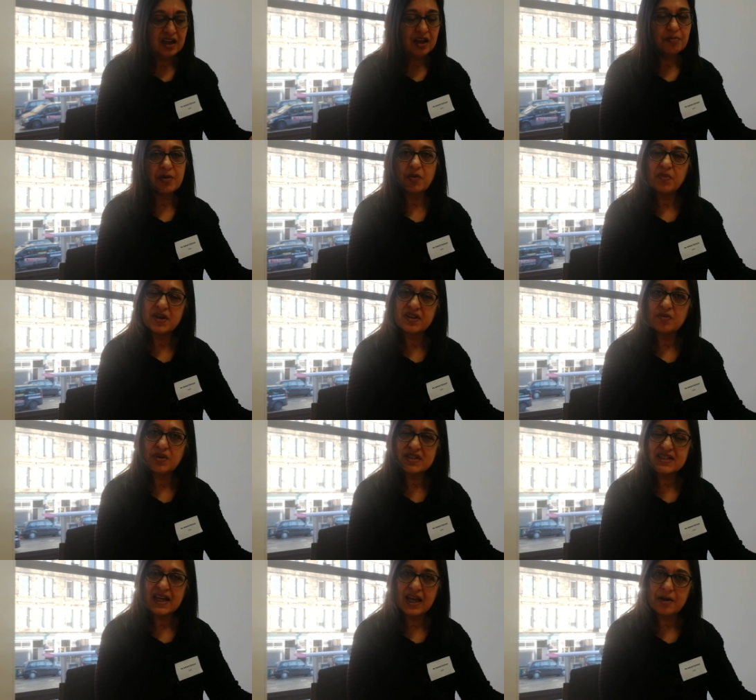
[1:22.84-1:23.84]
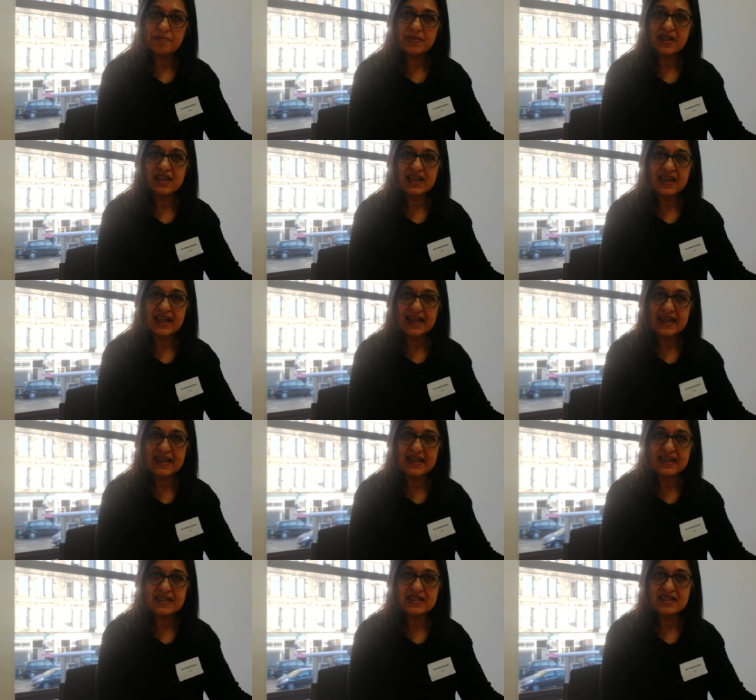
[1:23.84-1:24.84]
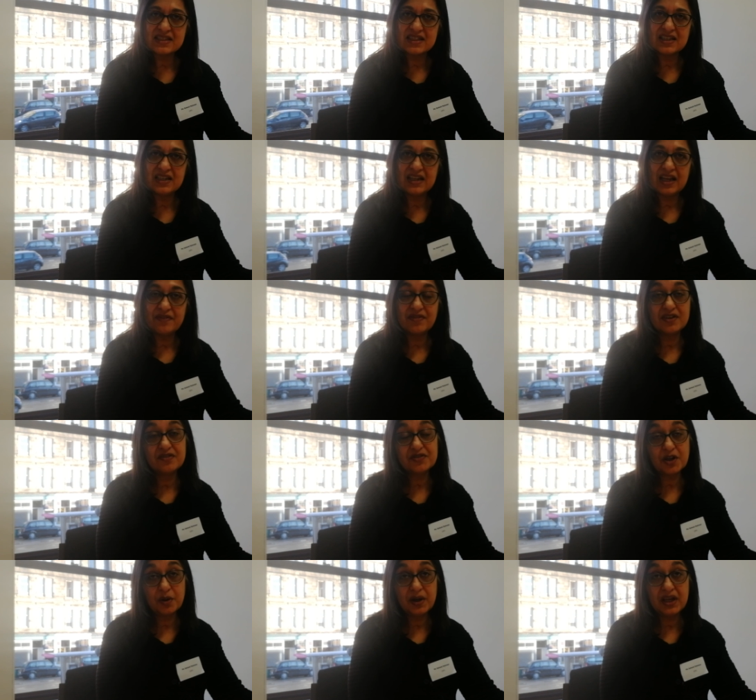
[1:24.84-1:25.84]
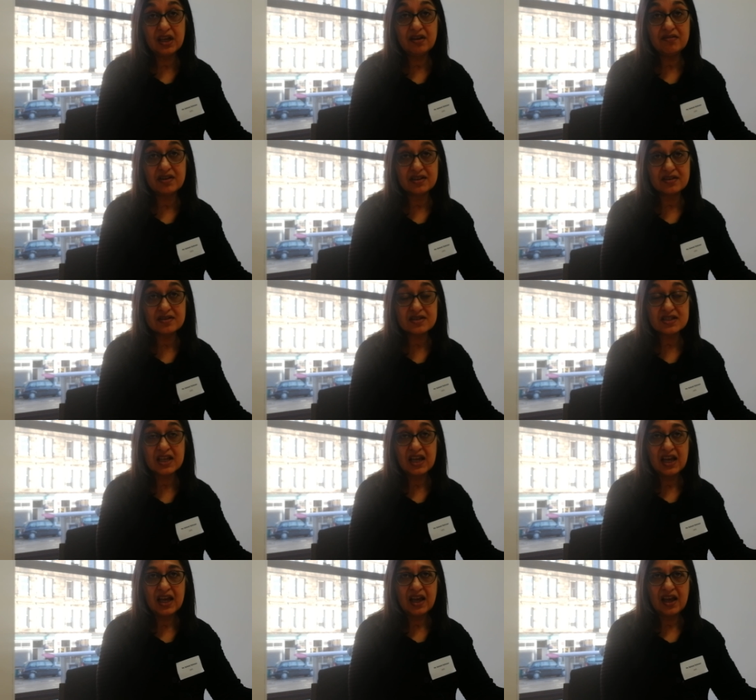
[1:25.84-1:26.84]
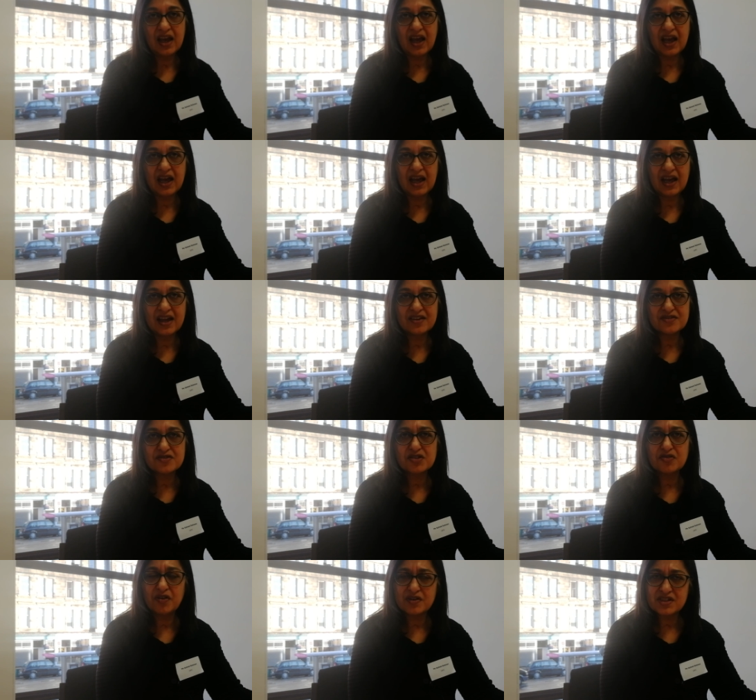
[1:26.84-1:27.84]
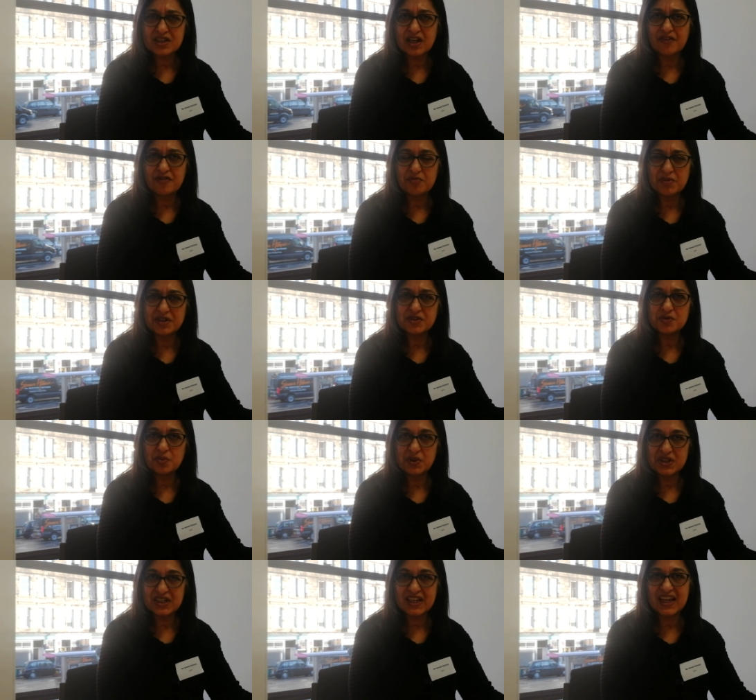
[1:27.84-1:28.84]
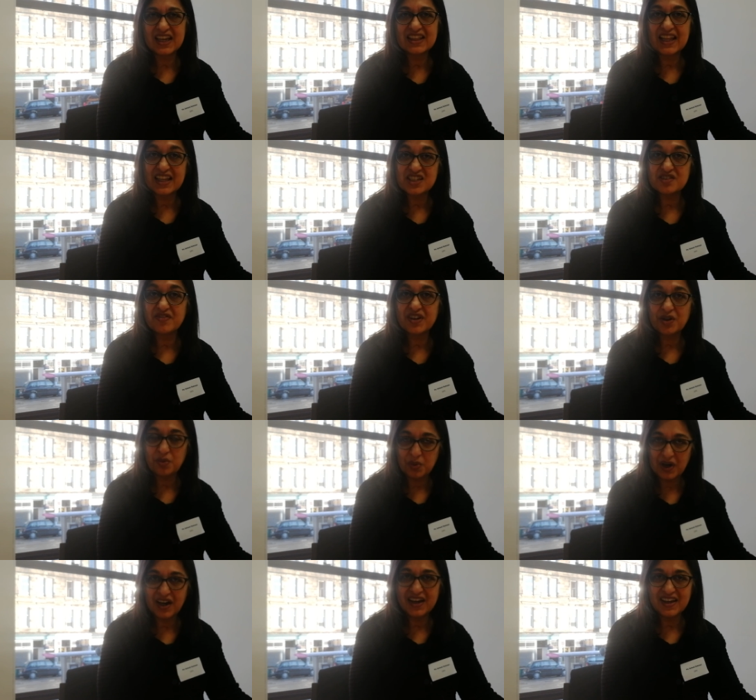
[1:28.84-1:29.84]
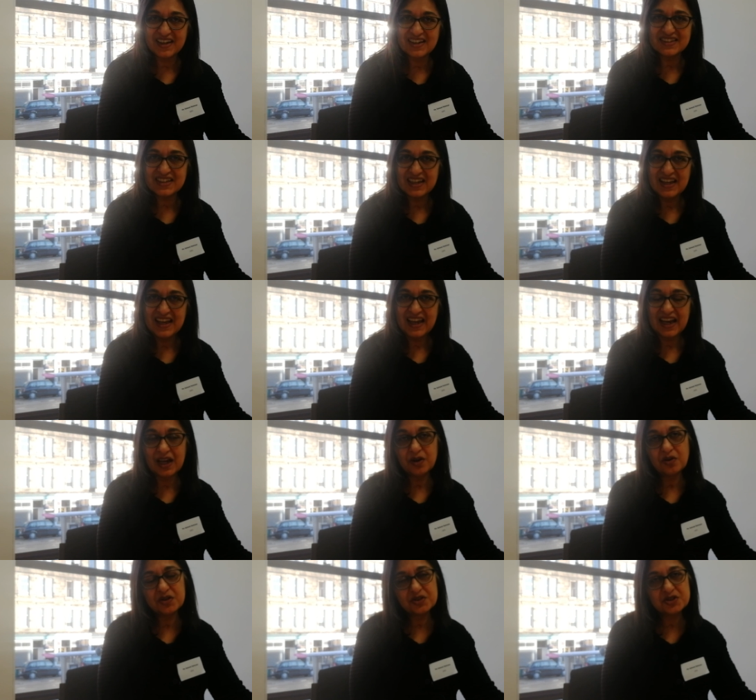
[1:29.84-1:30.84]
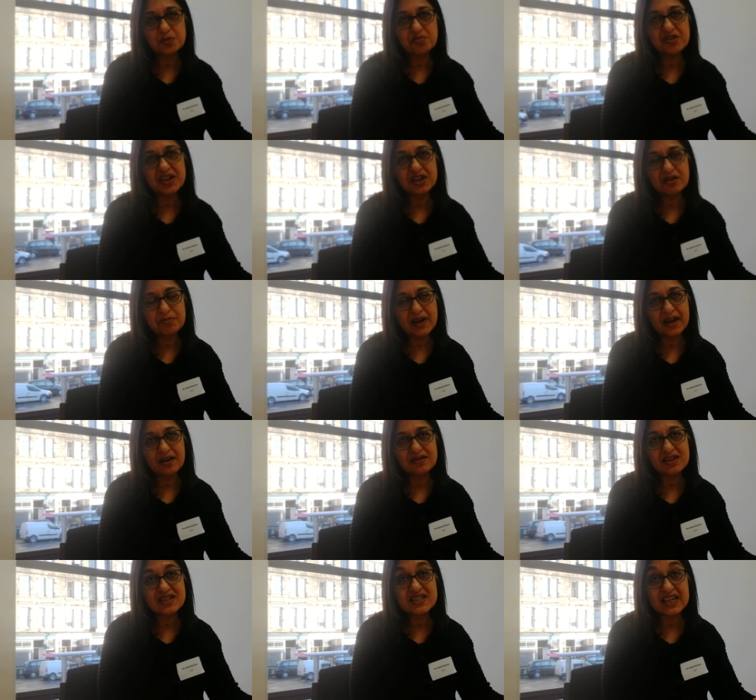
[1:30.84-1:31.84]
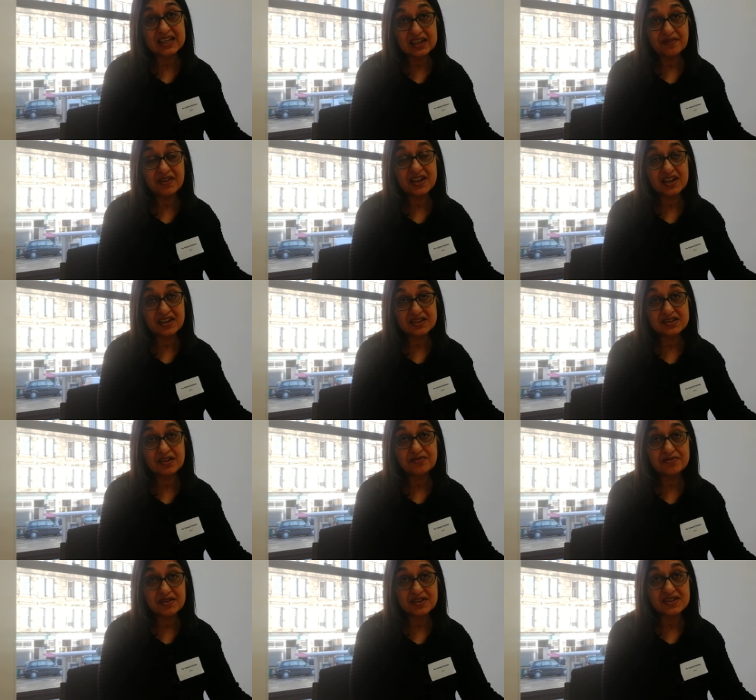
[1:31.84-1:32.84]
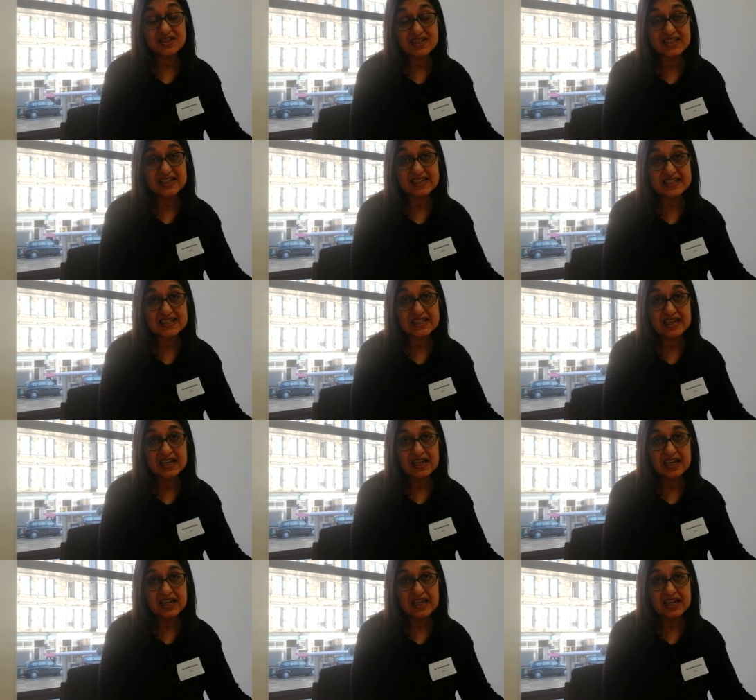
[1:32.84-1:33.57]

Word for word: but whether what's happening is the level of coherence and cross-government working that's required in order to bring about the significant differences